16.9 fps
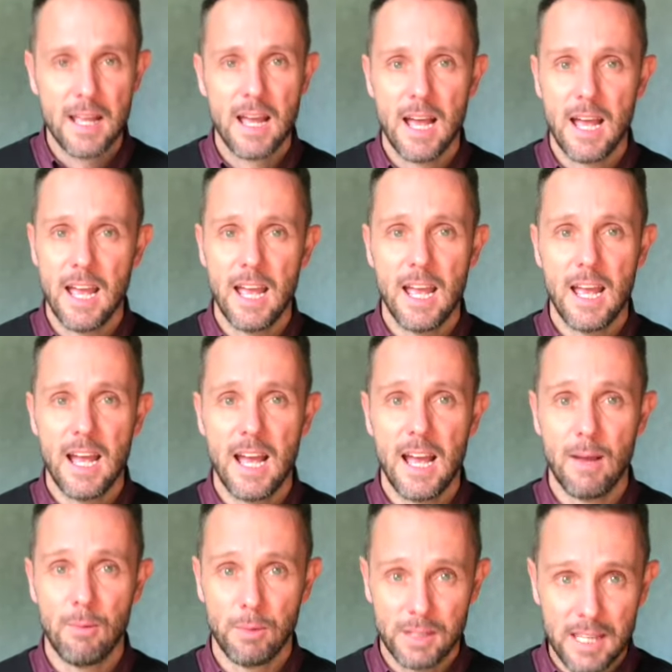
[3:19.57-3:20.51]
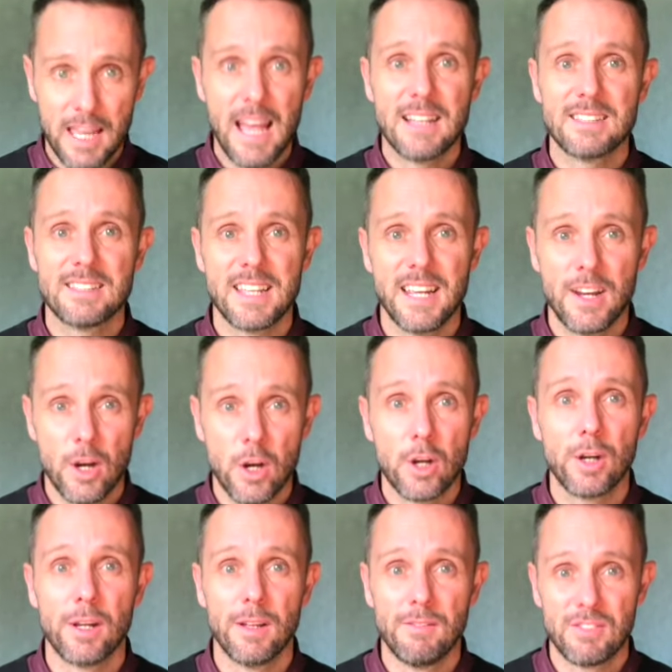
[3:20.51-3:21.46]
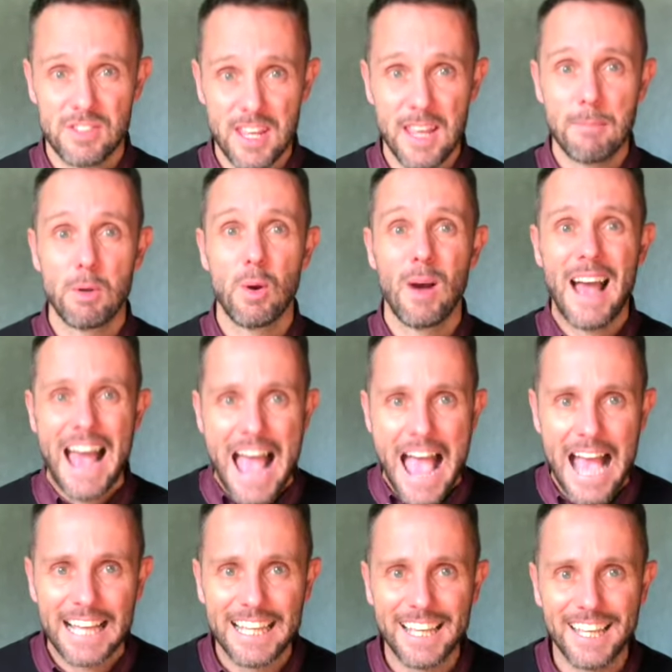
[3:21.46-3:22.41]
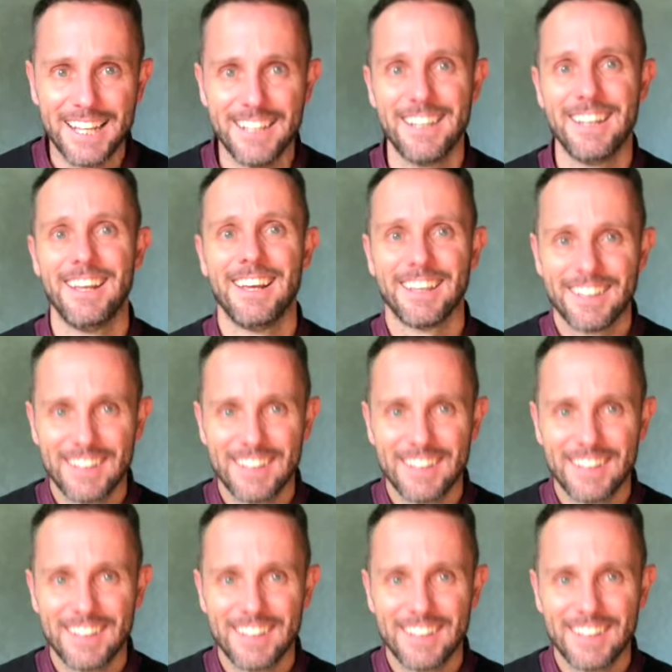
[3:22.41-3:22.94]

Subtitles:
I would guess they'd heard of Samuel hacking